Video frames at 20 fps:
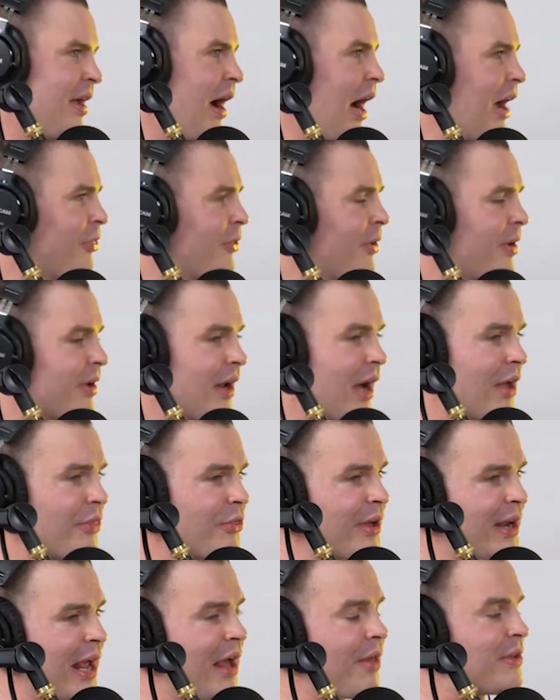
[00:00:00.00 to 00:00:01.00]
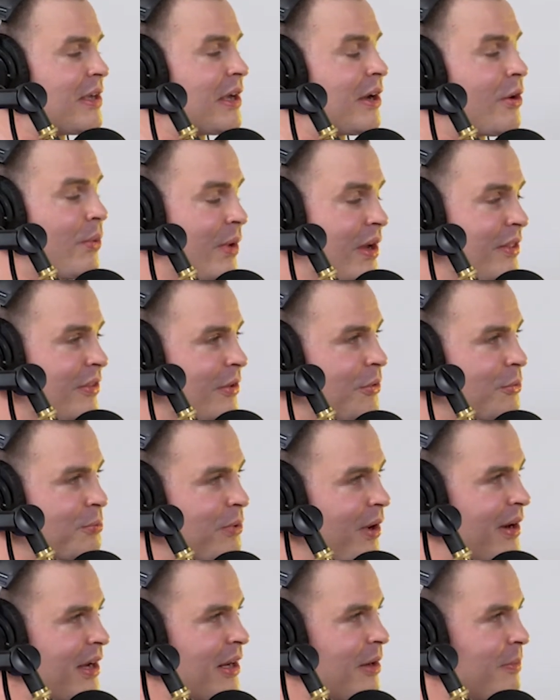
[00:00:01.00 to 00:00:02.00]
I thought Ali Aquinta was
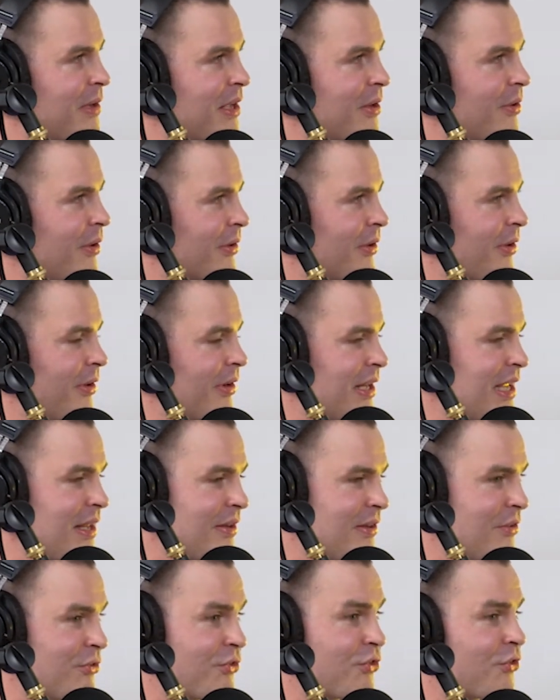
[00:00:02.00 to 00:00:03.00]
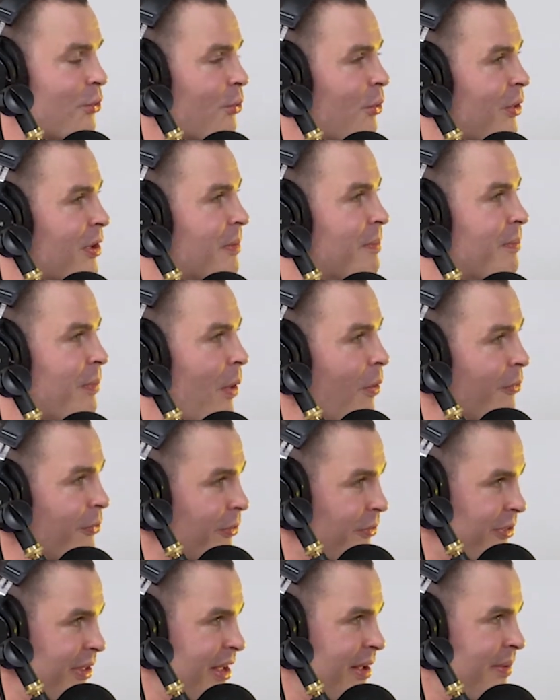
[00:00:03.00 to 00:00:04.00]
probably going to beat Hooker, and he destroyed both
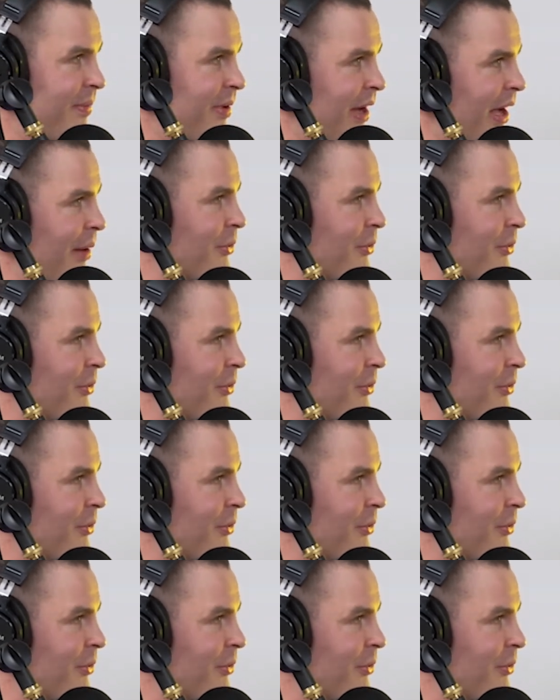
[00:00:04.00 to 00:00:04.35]
of them. I